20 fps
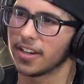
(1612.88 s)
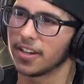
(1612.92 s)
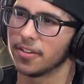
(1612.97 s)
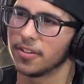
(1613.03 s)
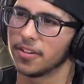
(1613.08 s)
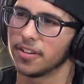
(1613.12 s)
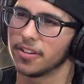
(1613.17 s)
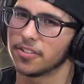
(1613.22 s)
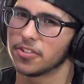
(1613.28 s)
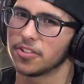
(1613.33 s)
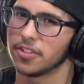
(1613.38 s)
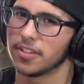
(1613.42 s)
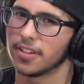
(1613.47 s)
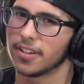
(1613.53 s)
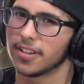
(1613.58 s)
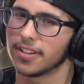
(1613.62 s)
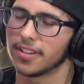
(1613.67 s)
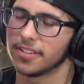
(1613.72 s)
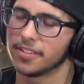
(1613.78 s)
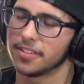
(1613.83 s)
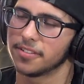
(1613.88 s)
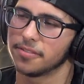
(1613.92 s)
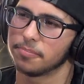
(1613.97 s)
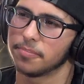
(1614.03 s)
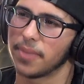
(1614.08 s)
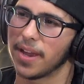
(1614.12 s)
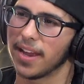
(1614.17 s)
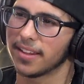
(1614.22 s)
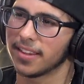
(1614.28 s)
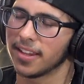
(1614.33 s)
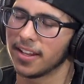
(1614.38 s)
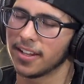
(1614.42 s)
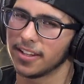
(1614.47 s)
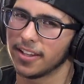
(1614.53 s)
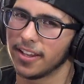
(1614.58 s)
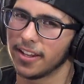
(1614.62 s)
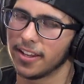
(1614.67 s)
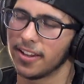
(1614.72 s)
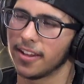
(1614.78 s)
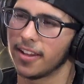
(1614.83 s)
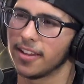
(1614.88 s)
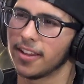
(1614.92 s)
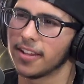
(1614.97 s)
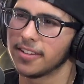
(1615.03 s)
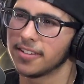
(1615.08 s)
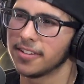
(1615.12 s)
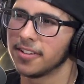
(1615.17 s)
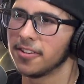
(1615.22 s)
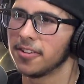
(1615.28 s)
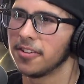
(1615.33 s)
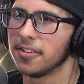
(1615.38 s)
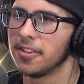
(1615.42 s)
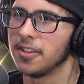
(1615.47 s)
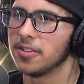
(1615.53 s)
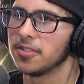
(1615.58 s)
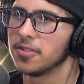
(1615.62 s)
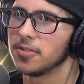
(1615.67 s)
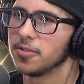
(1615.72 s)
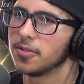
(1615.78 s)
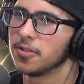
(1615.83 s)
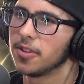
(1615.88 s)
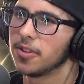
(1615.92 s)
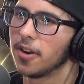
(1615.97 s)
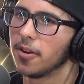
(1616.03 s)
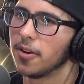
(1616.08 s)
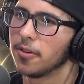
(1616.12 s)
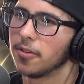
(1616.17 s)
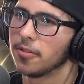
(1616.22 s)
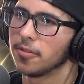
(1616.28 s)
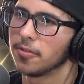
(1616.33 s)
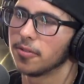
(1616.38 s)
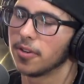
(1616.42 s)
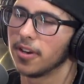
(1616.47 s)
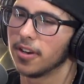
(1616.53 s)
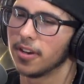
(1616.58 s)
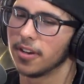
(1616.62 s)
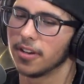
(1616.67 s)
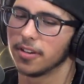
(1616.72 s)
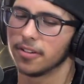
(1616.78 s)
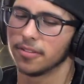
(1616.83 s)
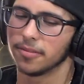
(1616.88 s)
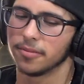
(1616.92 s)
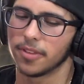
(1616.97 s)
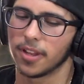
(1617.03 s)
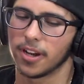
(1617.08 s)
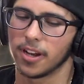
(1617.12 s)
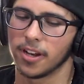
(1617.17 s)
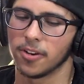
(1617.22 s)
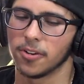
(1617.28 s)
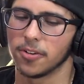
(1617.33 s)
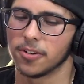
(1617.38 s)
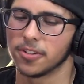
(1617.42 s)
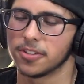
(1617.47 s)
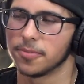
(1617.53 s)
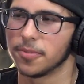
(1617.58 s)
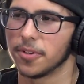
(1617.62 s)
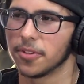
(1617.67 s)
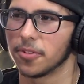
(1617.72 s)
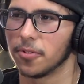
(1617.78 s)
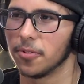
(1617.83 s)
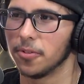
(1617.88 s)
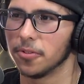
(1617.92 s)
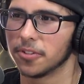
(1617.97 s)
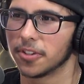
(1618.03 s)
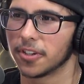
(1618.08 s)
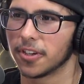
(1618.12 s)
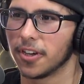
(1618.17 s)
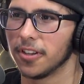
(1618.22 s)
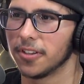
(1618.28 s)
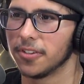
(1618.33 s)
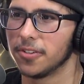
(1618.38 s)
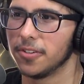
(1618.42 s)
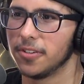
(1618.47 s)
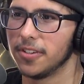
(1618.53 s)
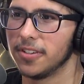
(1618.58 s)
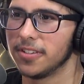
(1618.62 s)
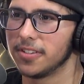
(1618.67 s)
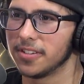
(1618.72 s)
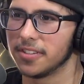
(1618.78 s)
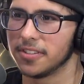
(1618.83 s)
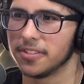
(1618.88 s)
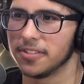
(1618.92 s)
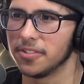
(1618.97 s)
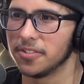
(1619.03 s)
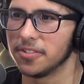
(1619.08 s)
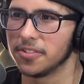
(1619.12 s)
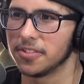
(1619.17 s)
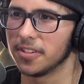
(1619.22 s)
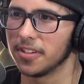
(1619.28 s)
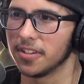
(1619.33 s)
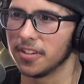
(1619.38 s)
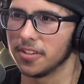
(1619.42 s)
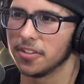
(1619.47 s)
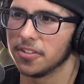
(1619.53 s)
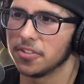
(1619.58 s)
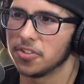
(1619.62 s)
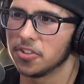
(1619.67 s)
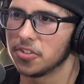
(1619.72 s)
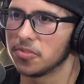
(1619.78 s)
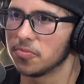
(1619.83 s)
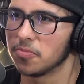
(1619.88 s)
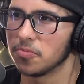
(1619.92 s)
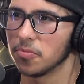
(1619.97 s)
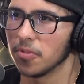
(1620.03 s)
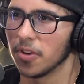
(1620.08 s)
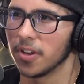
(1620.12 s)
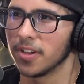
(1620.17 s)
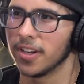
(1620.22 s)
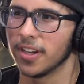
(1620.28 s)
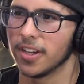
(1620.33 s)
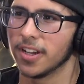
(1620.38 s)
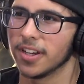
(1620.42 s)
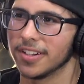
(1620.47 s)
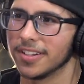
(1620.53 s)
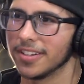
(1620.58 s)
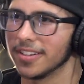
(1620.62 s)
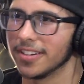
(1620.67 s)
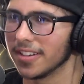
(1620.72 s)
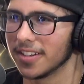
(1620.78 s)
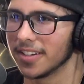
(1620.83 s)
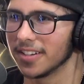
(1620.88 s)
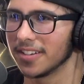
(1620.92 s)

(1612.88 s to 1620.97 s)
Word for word: of, because back then, and that's another thing too that I noticed about the older Call of Duties is it's just run and gun. Like,